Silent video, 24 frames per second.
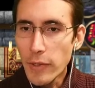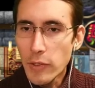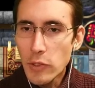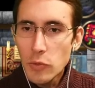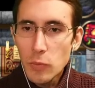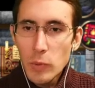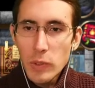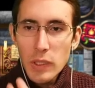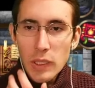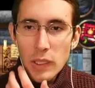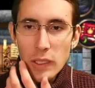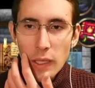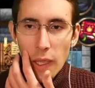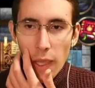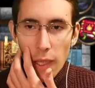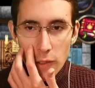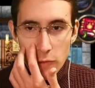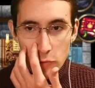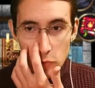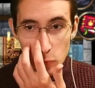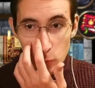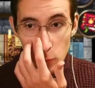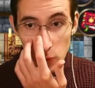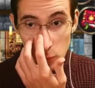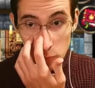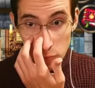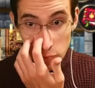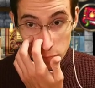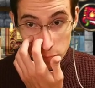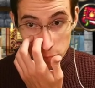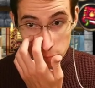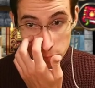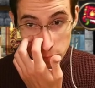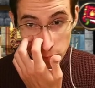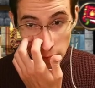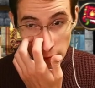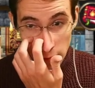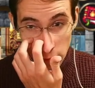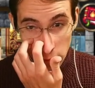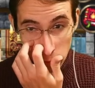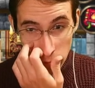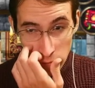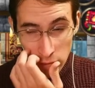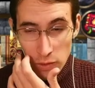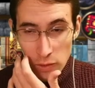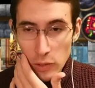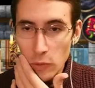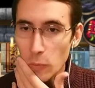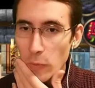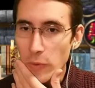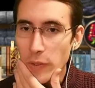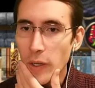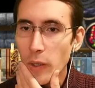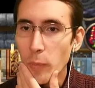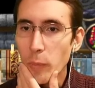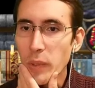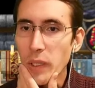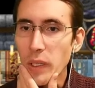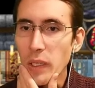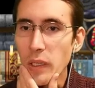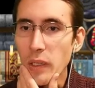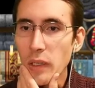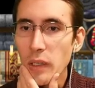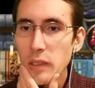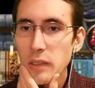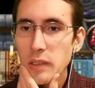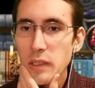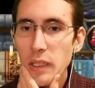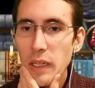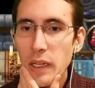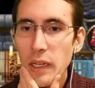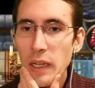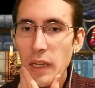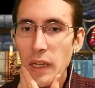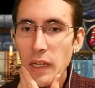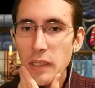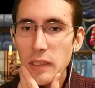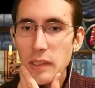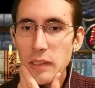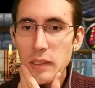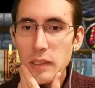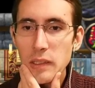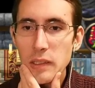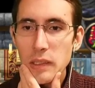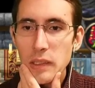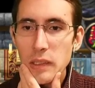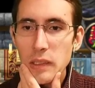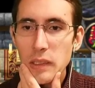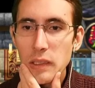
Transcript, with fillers: I just want the cannons to be able to fire here without being attacked.